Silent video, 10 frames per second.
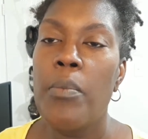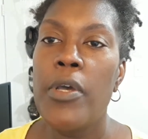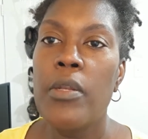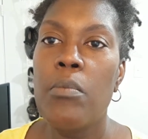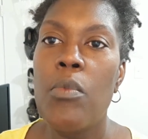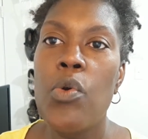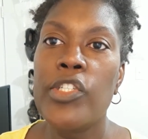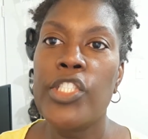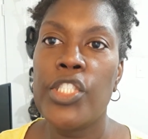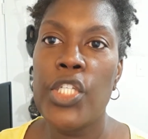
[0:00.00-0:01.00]
putting
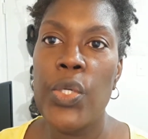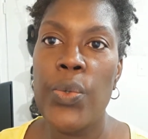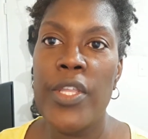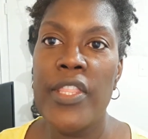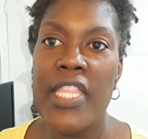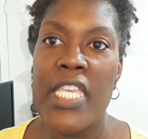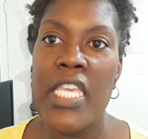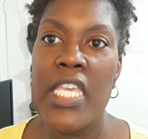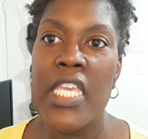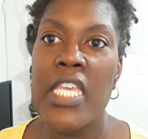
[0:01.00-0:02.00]
more sugar in
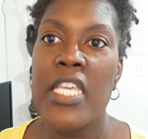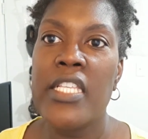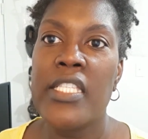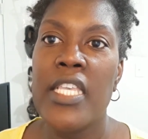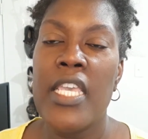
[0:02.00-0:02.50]
things